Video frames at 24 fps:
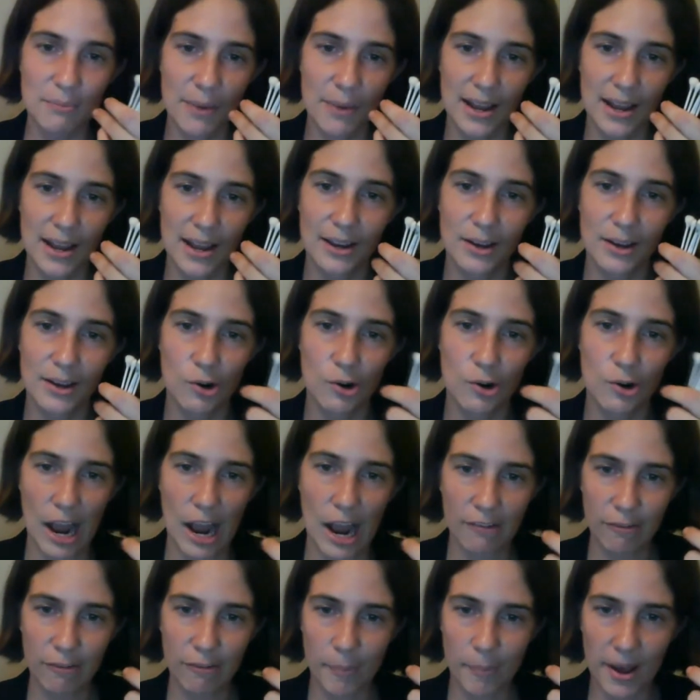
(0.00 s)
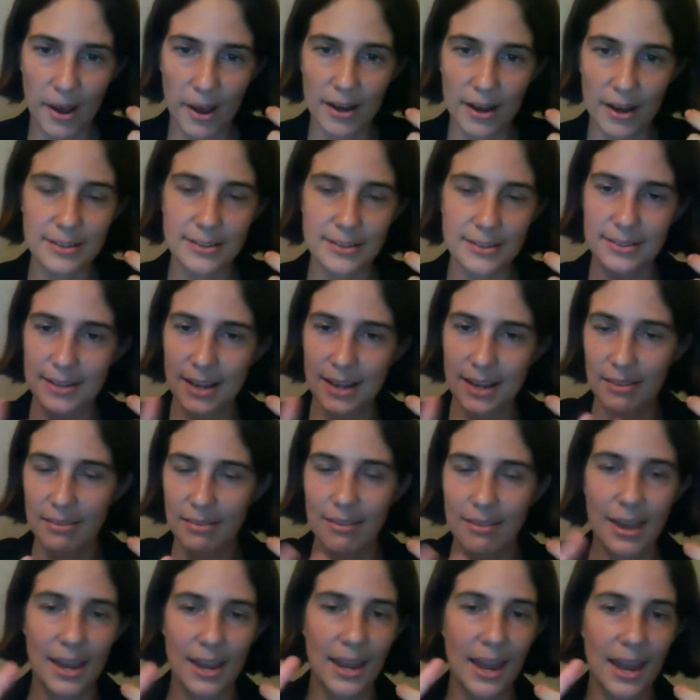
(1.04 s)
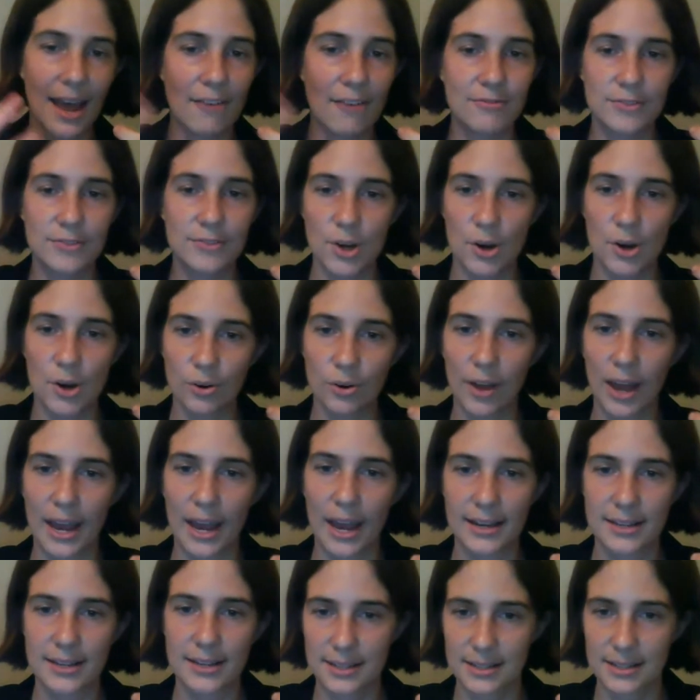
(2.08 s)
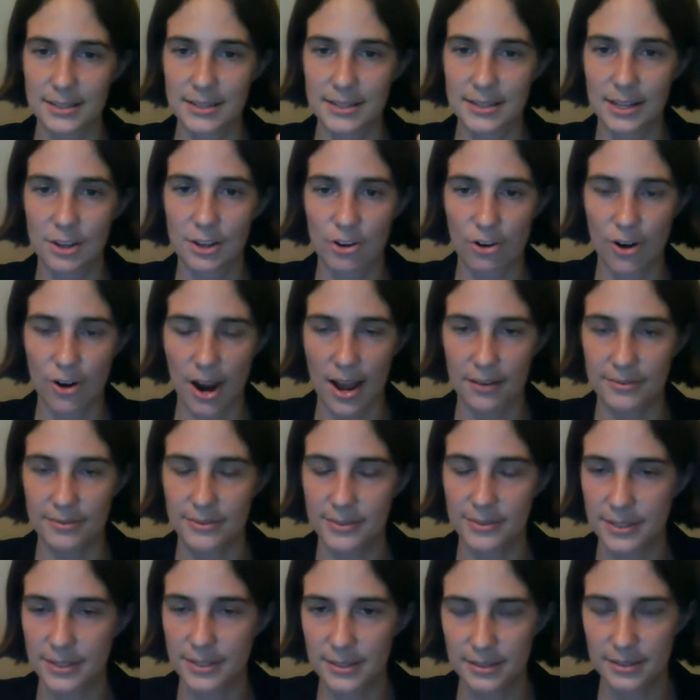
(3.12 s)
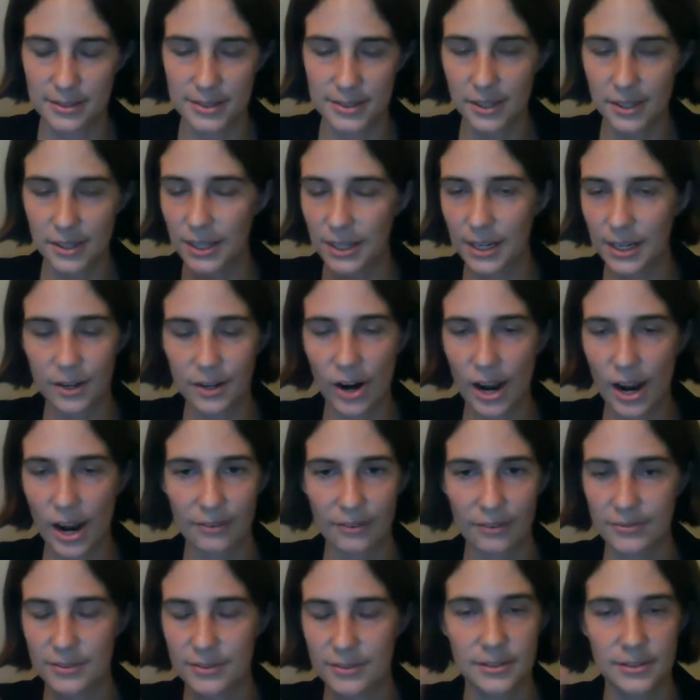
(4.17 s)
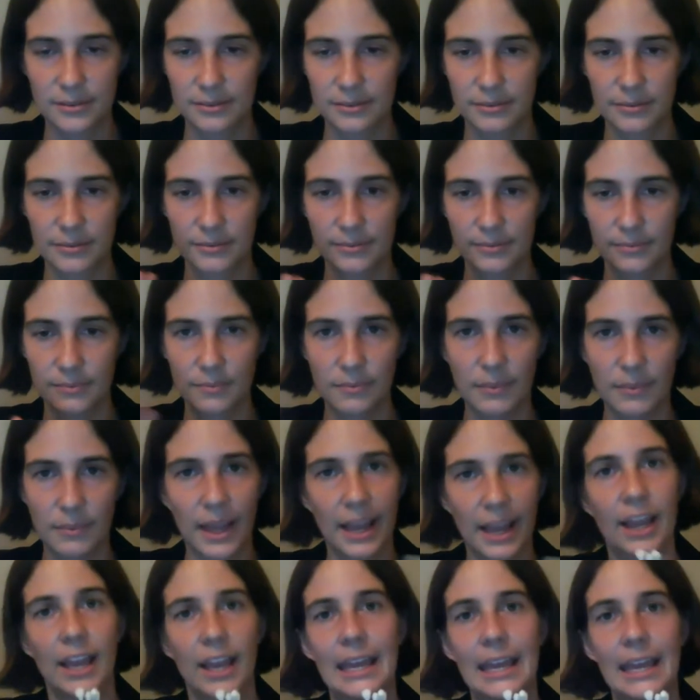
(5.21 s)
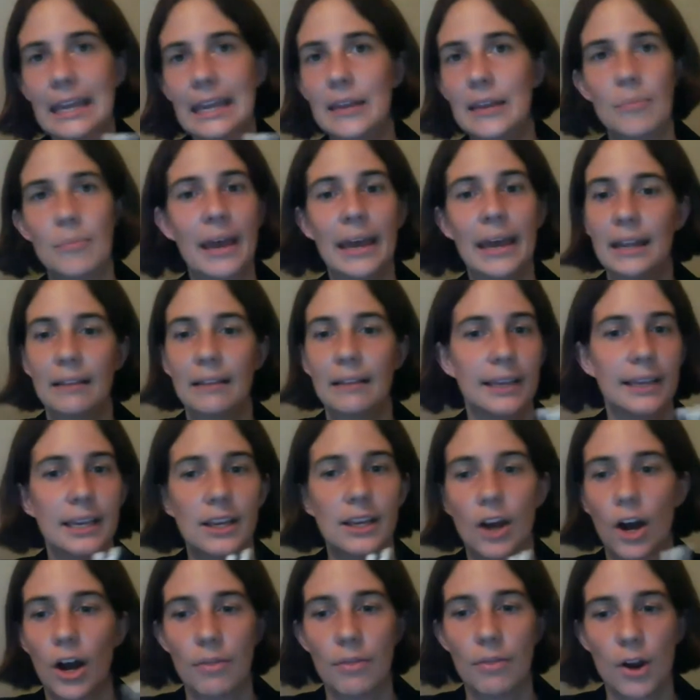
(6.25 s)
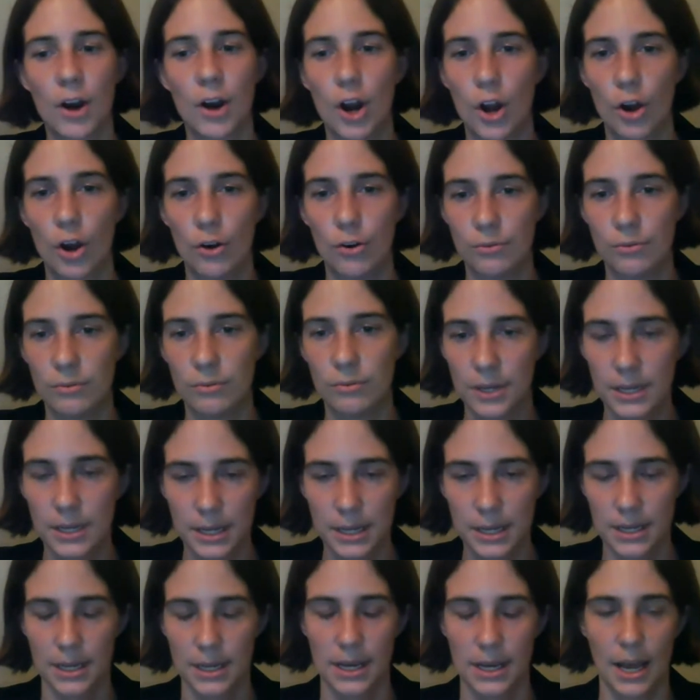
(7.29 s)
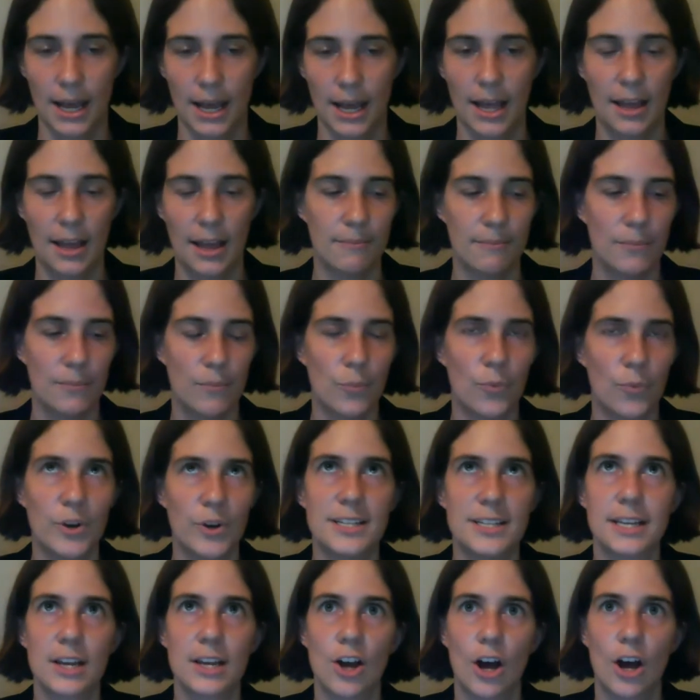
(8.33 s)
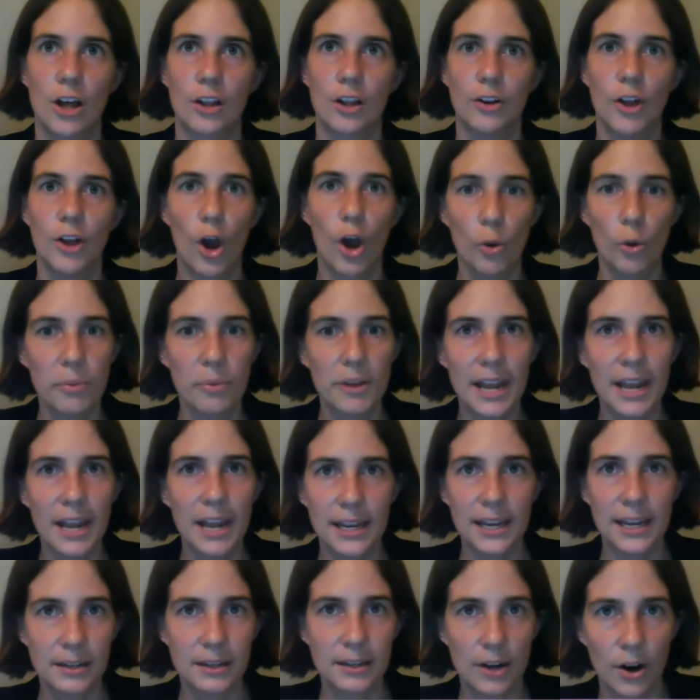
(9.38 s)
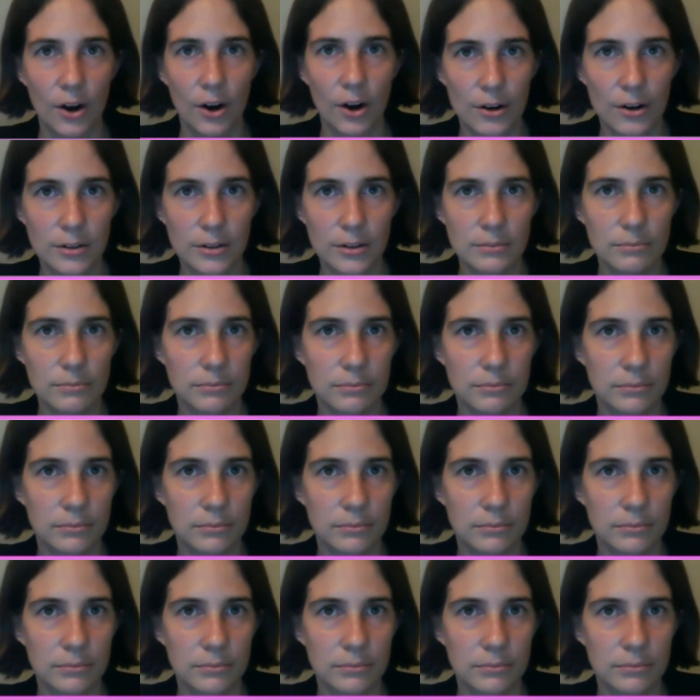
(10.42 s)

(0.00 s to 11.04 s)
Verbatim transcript: my craft box, and they have total access to the crafts. So they craft, like, independently on their own. What is it called? Open-ended art?